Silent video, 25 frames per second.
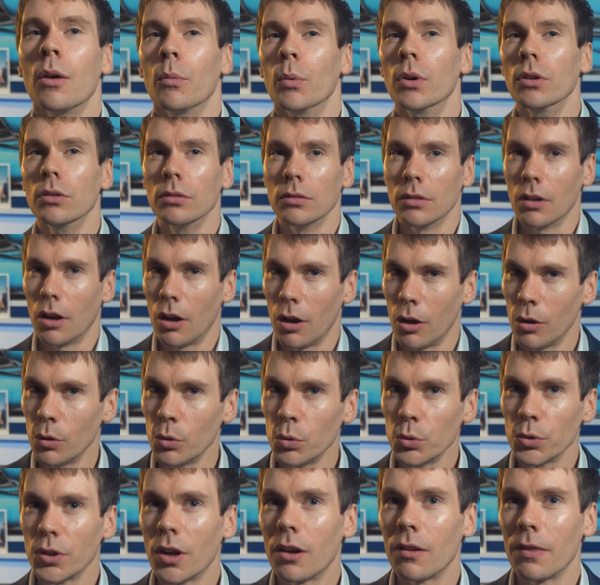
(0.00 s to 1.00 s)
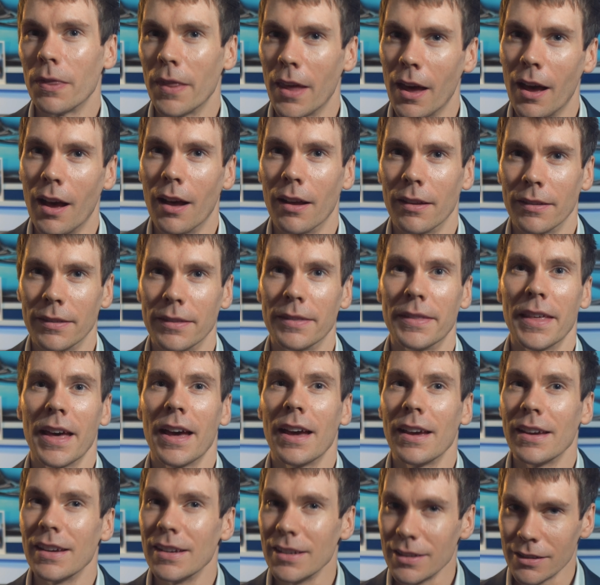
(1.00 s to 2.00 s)
Well, hold on there.
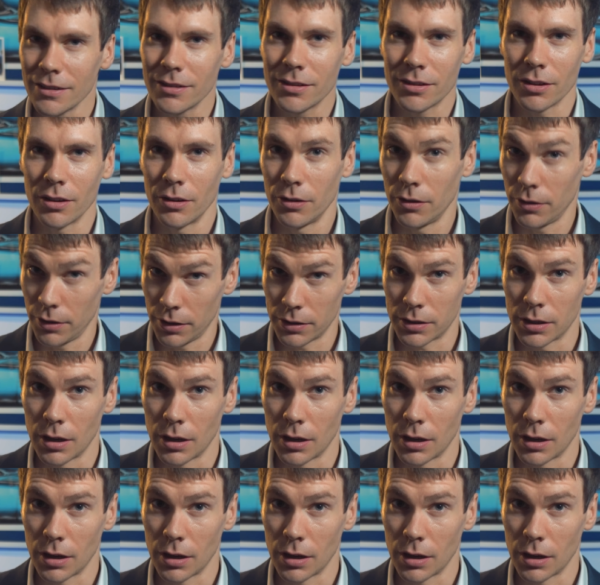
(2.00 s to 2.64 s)
There is another